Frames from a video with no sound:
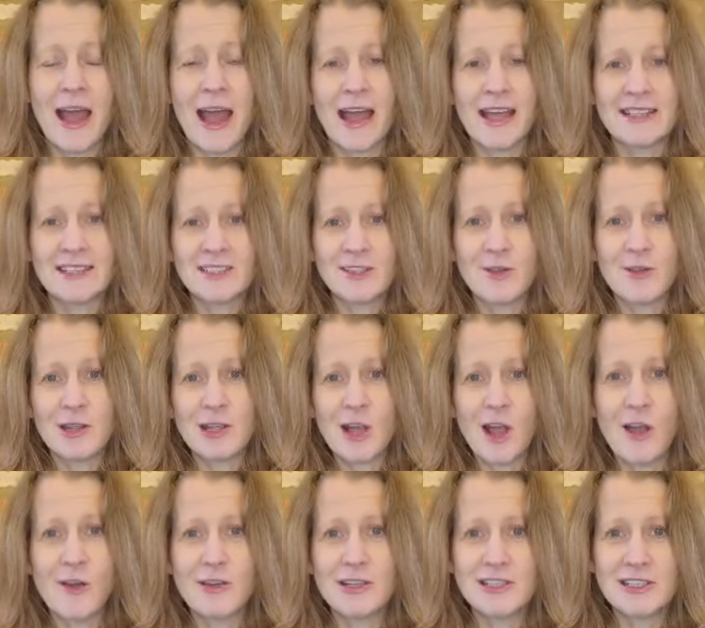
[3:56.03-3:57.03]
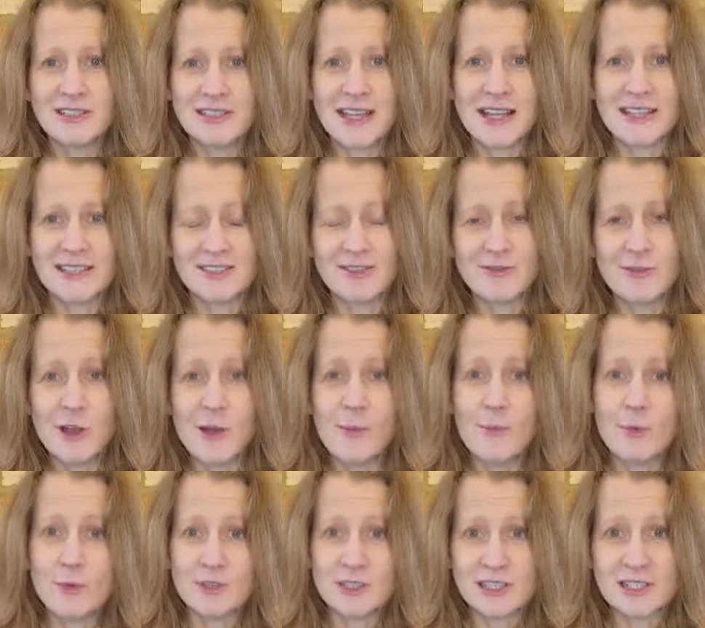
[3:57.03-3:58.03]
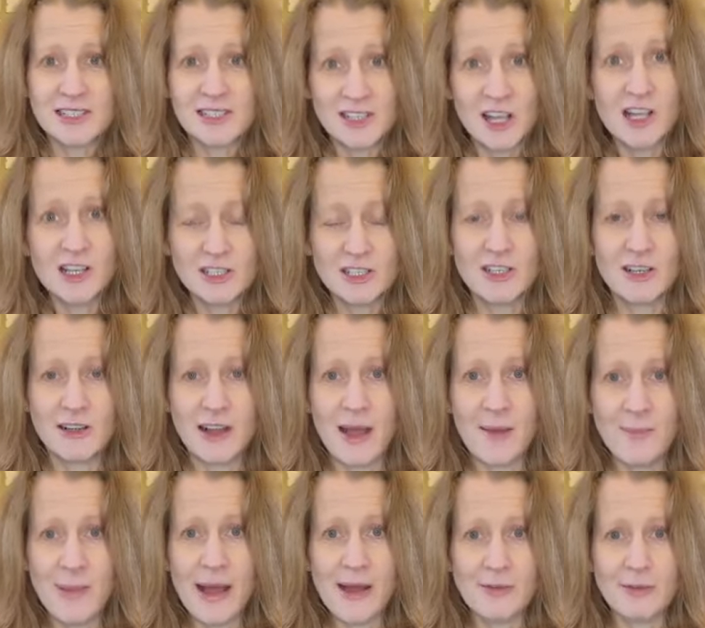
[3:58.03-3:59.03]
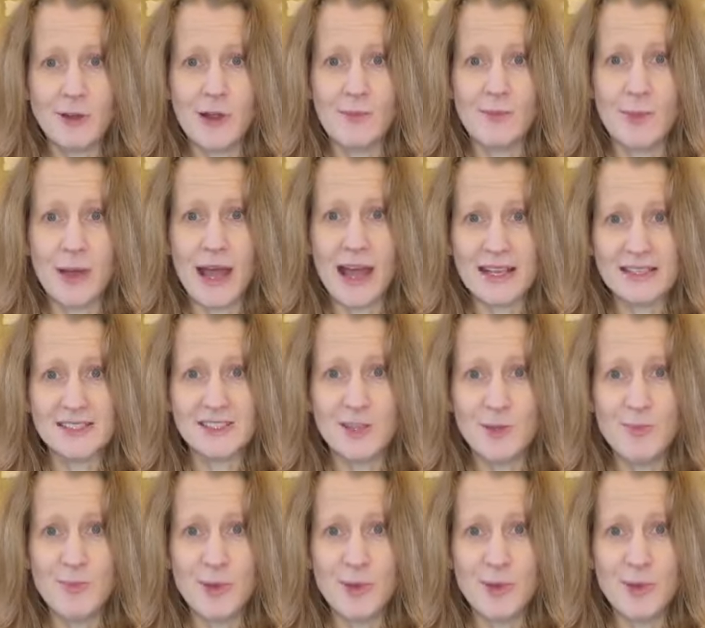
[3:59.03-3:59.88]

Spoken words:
and to encourage a sense of number and discussion about number as you